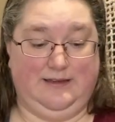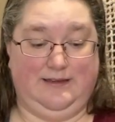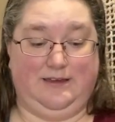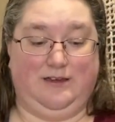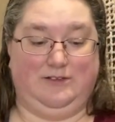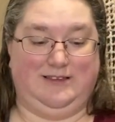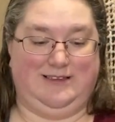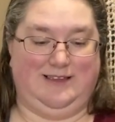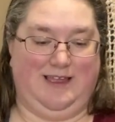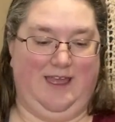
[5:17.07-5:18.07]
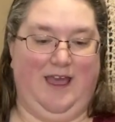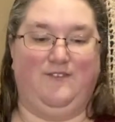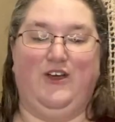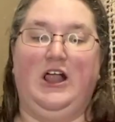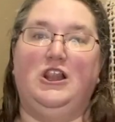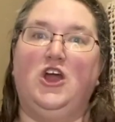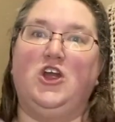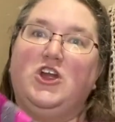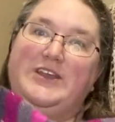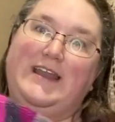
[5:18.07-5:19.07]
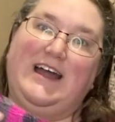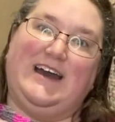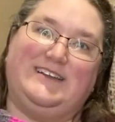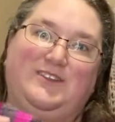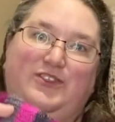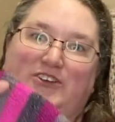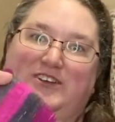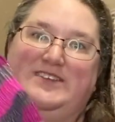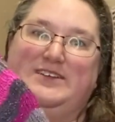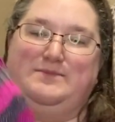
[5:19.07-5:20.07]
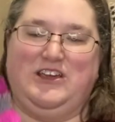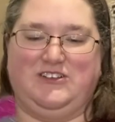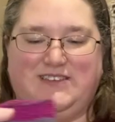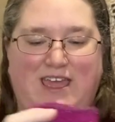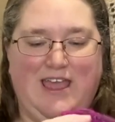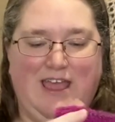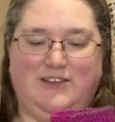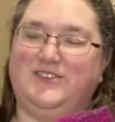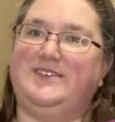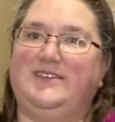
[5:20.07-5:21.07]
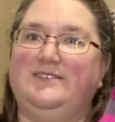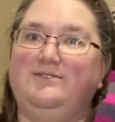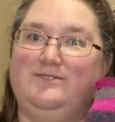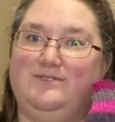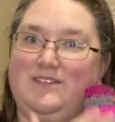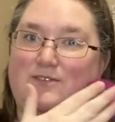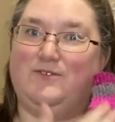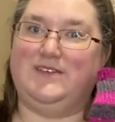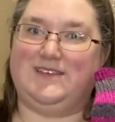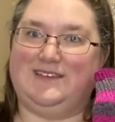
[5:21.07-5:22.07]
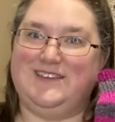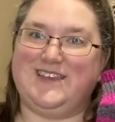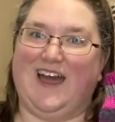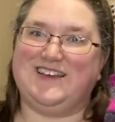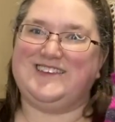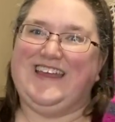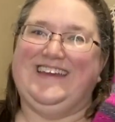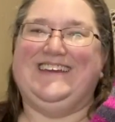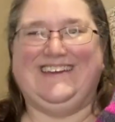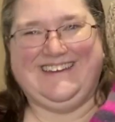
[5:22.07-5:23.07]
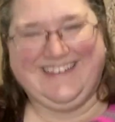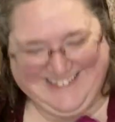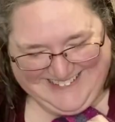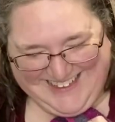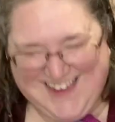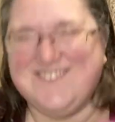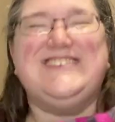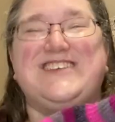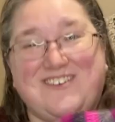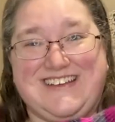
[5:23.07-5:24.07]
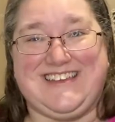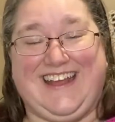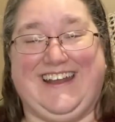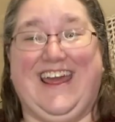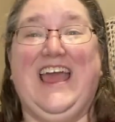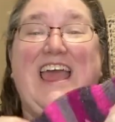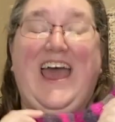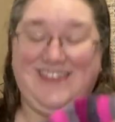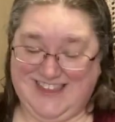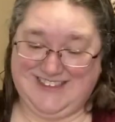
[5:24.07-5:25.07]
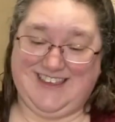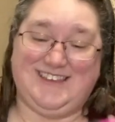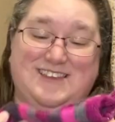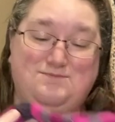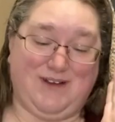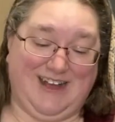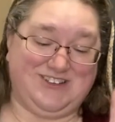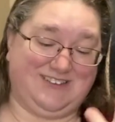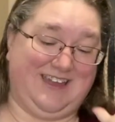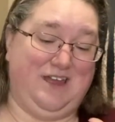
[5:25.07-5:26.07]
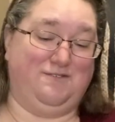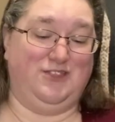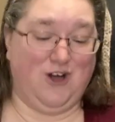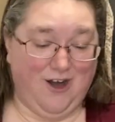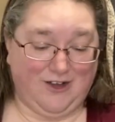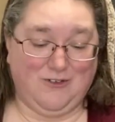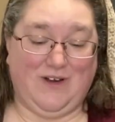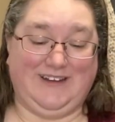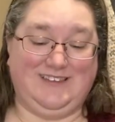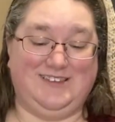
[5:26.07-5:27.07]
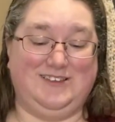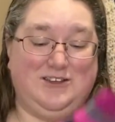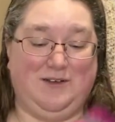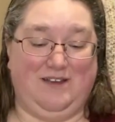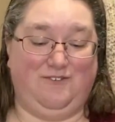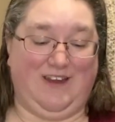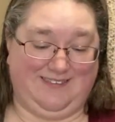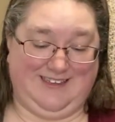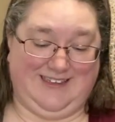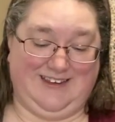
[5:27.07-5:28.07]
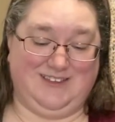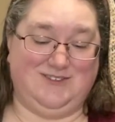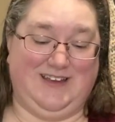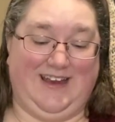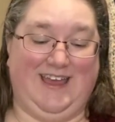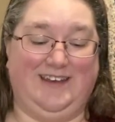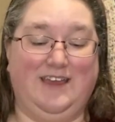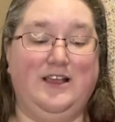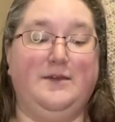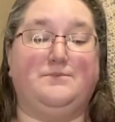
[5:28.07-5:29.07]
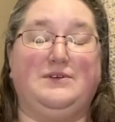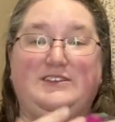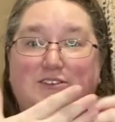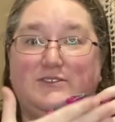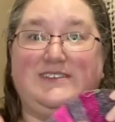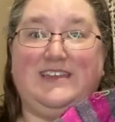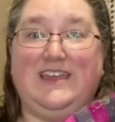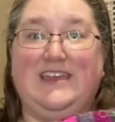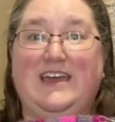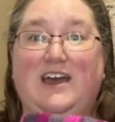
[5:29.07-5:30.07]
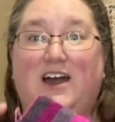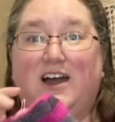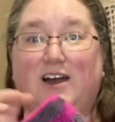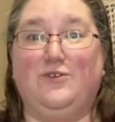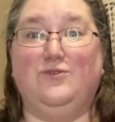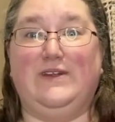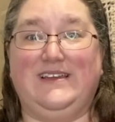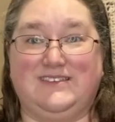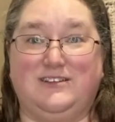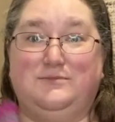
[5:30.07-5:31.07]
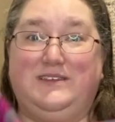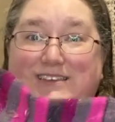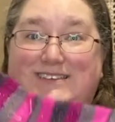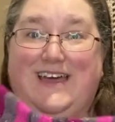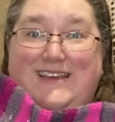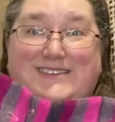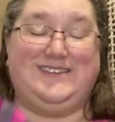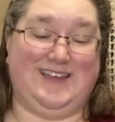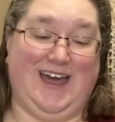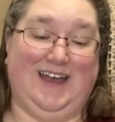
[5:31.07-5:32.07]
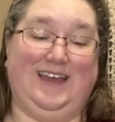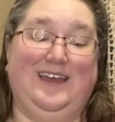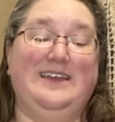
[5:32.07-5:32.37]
yeah, I've learned a lot in 30 some years. Just recently socks. I'm so excited. This is a project I have long wanted to do, and finally getting to it and producing a reasonably sized sock